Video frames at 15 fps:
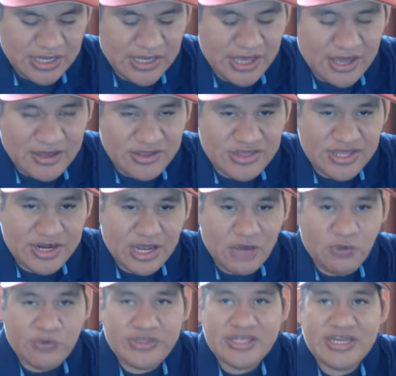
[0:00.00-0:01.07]
yeah, and then
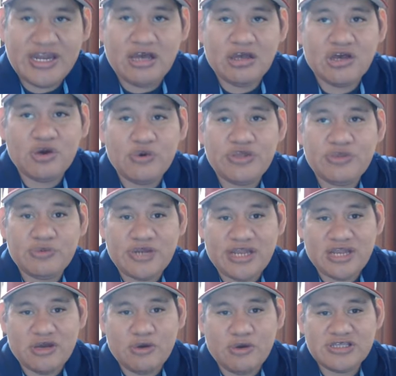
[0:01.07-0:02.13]
I'll go in, when I
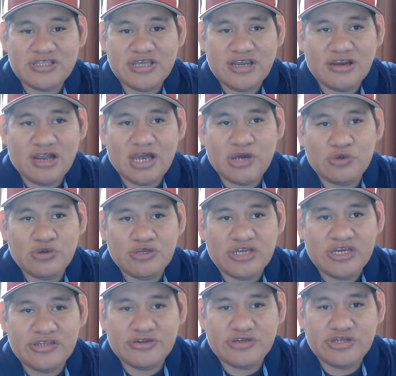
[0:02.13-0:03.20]
go into there, I will
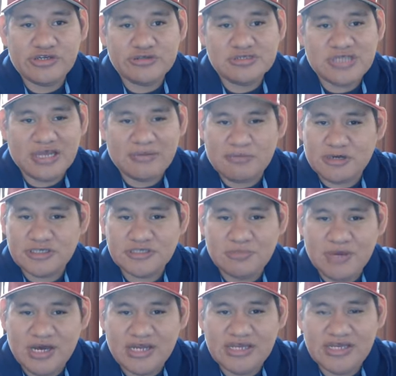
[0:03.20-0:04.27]
either use like Merch
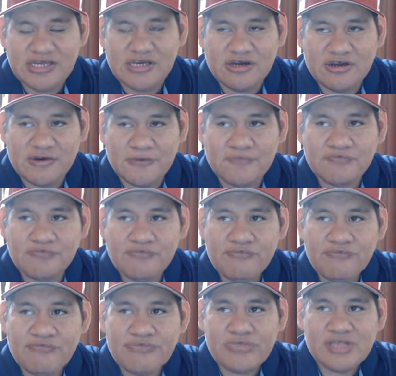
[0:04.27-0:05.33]
Buddy or
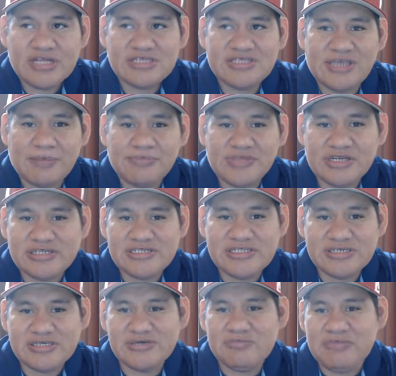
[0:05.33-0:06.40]
something
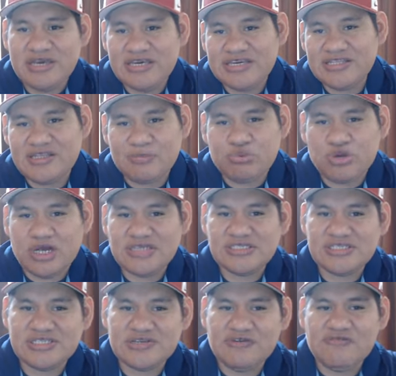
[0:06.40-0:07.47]
to make the
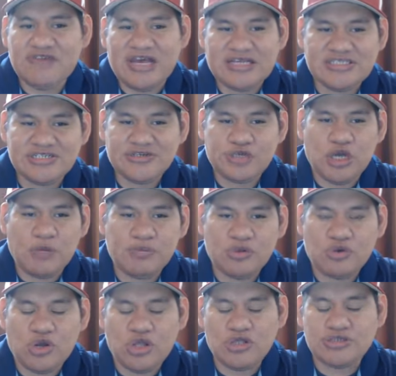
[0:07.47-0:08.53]
process go faster and
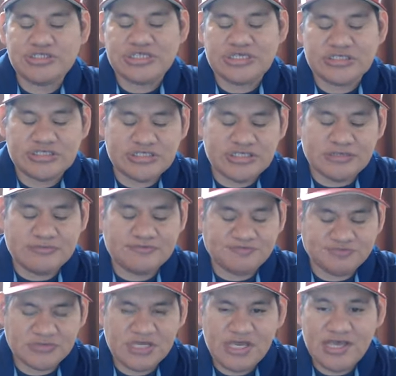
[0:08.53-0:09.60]
upload all those shirts. So
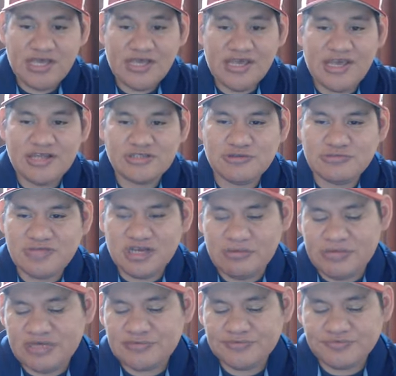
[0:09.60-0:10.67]
yeah, that's what I'm talking
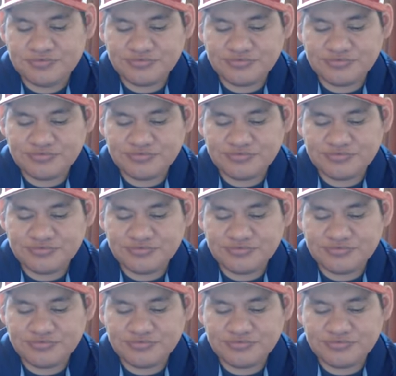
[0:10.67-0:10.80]
about.